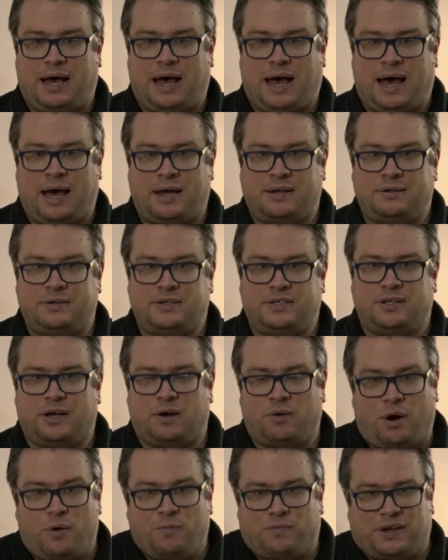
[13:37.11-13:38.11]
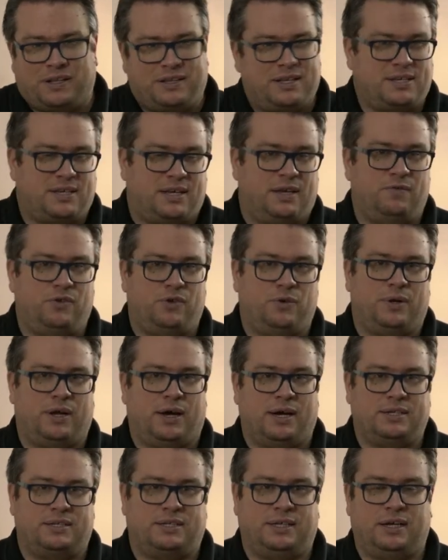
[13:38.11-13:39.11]
And, you know, hopefully this gives you an
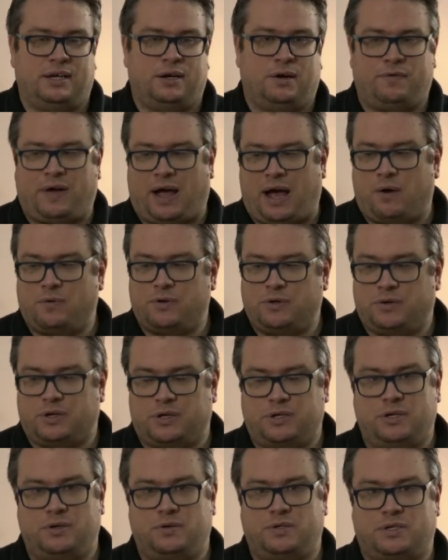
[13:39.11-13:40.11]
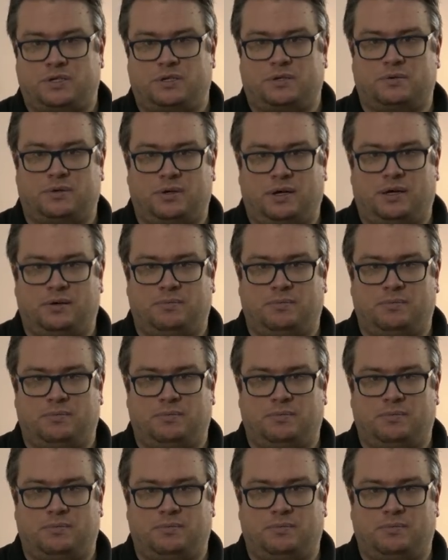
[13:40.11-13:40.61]
idea of how you can use